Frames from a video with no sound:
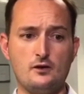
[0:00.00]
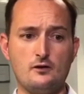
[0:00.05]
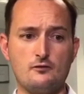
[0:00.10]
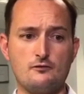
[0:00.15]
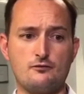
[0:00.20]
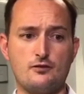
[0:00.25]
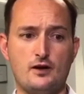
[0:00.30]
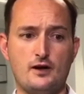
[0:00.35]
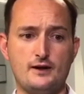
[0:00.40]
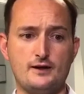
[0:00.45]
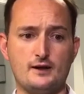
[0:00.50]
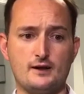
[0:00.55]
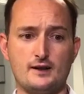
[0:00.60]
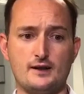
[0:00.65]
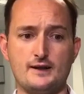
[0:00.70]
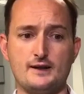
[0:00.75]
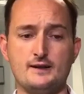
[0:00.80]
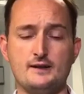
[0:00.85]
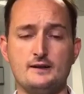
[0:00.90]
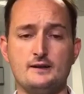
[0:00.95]

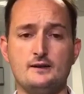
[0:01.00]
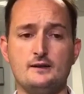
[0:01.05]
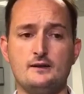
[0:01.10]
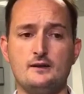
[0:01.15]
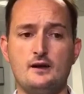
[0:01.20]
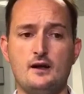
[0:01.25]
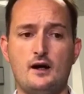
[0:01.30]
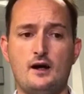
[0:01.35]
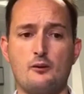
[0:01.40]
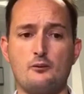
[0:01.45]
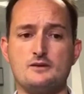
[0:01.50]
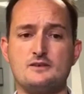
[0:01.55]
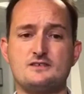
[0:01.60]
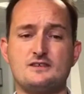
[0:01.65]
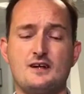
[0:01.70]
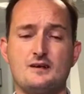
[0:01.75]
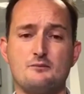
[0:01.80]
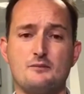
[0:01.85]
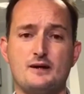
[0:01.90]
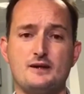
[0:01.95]
Finally, I would
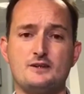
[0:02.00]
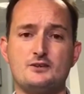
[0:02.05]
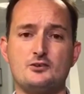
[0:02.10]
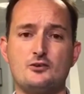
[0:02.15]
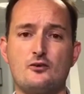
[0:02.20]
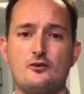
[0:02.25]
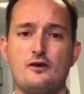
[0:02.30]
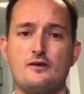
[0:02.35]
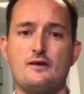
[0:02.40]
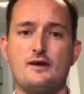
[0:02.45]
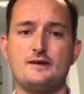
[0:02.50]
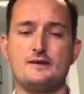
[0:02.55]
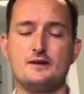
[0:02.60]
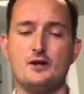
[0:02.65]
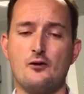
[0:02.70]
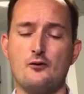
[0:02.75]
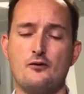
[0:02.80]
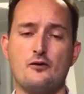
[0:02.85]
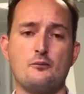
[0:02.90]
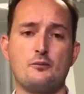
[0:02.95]
say make sure that they
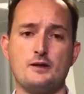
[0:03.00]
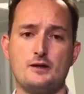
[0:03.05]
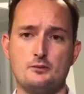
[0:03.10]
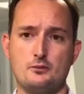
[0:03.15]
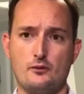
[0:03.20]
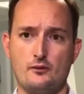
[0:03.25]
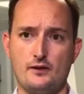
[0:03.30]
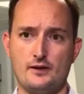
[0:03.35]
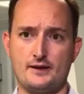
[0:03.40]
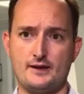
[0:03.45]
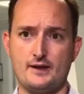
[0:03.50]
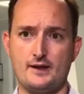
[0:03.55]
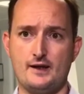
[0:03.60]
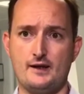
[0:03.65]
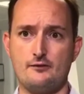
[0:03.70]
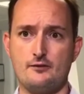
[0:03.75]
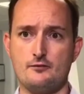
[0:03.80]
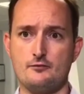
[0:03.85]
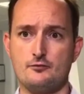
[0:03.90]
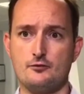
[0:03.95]
know the people they're
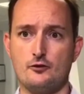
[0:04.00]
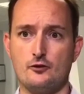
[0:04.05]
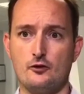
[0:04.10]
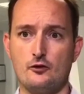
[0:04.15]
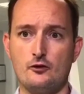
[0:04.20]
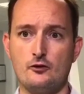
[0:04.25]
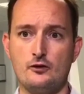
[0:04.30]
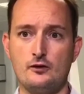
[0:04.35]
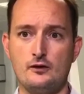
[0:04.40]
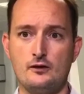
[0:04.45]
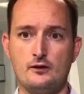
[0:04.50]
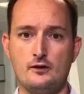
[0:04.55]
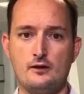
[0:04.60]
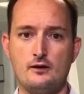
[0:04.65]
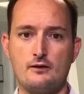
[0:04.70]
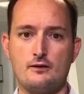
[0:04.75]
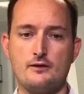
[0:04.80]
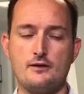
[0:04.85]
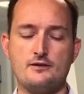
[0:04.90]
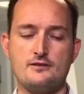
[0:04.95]
caring for.
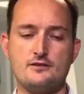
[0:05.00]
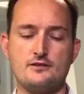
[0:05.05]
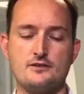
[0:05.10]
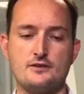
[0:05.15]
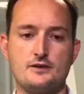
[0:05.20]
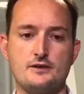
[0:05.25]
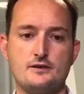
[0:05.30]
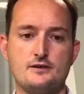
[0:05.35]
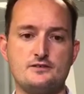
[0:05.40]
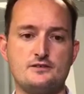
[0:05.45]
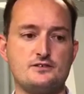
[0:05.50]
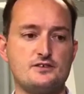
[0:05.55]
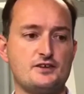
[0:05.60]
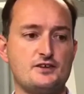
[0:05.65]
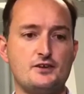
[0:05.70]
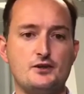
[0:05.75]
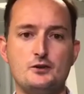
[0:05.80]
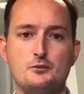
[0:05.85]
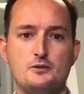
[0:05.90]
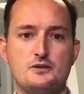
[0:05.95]
This is a
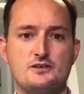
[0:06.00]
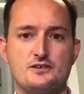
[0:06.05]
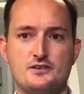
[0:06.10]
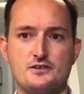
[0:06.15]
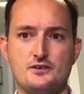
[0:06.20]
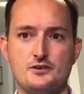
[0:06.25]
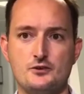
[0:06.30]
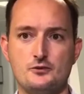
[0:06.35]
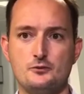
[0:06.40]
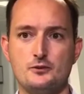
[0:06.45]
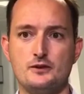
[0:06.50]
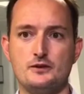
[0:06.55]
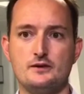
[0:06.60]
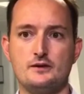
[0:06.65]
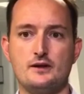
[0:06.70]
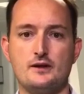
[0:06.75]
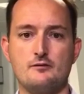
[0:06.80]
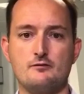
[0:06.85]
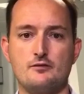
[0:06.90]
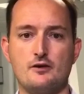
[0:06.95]

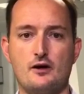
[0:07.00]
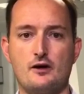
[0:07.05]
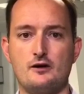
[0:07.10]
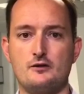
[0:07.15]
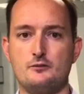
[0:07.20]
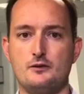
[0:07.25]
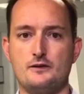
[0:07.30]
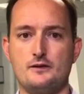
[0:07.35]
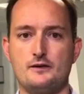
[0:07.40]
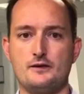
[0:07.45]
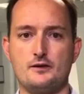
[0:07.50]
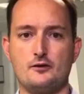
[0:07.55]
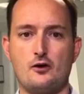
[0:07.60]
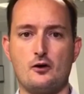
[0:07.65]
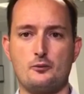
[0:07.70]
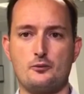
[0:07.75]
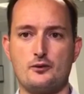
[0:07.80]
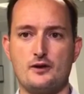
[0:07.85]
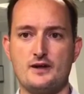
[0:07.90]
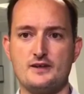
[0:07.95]
human-to-human environment that you're
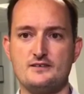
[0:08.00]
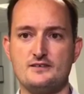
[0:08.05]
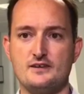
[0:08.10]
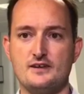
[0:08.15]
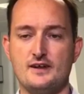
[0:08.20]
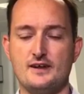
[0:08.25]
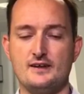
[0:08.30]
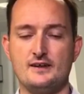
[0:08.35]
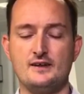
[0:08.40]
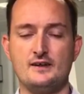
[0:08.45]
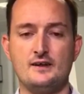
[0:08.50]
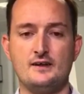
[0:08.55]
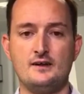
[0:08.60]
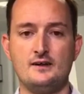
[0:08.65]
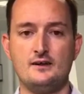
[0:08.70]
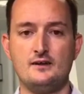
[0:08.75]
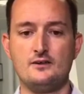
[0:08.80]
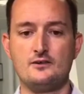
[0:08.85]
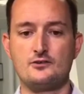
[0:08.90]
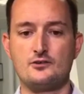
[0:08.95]
operating in.
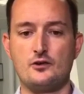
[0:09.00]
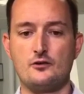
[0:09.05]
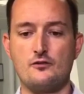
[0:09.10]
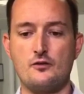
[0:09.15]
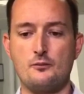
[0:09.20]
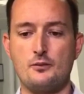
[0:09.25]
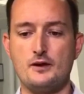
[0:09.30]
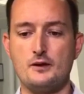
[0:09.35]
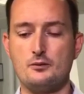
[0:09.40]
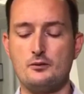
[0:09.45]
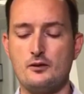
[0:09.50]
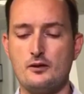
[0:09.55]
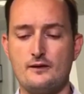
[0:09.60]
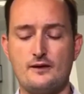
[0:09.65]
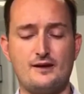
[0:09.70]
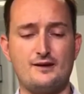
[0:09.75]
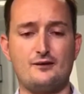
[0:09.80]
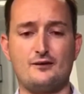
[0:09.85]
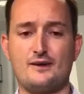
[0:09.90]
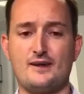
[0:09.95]
So the people that
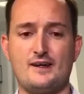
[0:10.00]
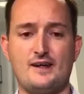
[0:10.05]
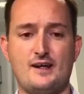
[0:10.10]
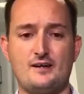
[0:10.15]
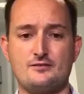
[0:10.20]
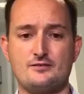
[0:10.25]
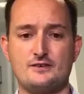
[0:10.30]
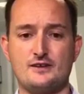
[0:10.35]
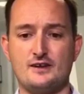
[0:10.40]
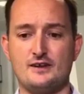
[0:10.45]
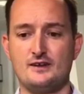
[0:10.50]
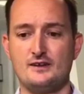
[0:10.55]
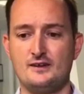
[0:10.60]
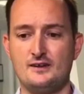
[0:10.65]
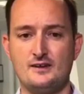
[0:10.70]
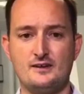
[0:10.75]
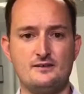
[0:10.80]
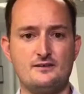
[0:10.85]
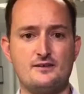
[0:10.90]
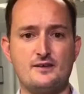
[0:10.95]
they're looking after,
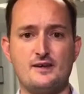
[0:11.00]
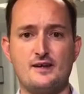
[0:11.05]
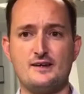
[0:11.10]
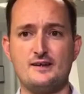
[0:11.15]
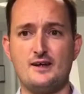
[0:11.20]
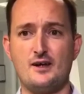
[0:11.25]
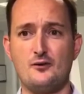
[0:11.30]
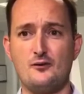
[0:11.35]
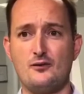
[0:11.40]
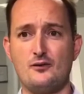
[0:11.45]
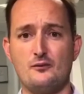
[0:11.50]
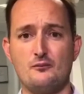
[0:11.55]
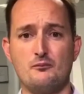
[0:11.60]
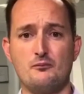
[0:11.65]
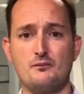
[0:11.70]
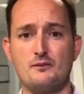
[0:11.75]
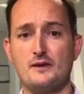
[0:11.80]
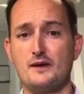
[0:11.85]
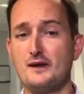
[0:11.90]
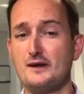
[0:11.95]
do they know them?
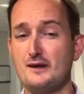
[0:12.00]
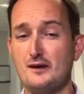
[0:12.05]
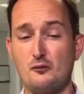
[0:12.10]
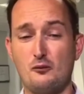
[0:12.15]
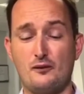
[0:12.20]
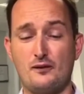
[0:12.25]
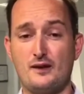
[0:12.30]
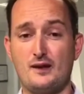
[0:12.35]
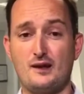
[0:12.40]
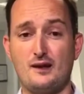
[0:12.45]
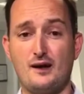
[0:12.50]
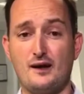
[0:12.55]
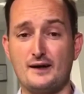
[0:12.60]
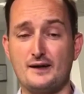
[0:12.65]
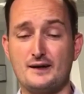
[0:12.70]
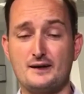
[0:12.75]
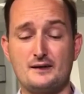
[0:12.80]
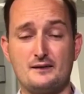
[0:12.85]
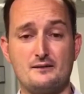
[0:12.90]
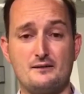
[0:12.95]
Do they know what they
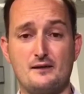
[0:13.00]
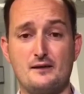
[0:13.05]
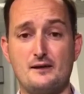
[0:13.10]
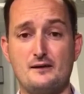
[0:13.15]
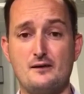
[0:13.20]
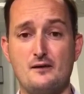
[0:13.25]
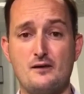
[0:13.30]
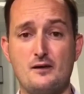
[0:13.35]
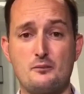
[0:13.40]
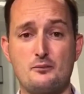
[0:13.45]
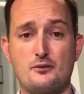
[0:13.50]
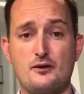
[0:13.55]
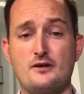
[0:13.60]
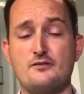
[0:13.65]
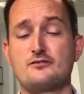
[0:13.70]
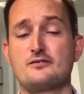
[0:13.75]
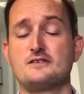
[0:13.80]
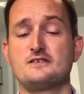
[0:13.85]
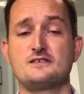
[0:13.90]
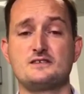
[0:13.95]
like? Do they know their
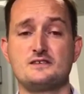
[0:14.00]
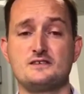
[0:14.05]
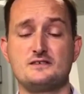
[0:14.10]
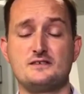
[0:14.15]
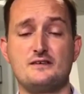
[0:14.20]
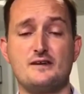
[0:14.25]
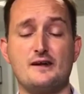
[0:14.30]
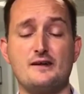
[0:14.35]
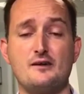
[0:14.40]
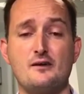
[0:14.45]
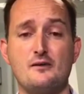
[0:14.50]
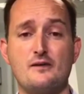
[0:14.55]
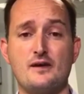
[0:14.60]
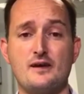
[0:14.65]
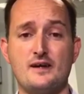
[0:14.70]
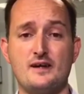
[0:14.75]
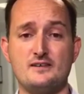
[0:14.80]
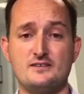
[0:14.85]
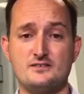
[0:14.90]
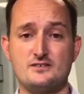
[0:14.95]
preferences? Do they know their
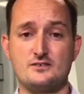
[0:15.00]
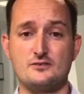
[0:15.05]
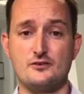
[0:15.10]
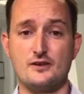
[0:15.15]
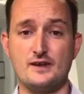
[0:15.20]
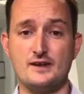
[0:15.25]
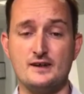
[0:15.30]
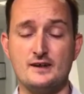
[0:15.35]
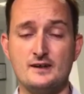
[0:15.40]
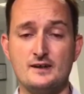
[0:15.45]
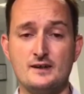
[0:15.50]
history?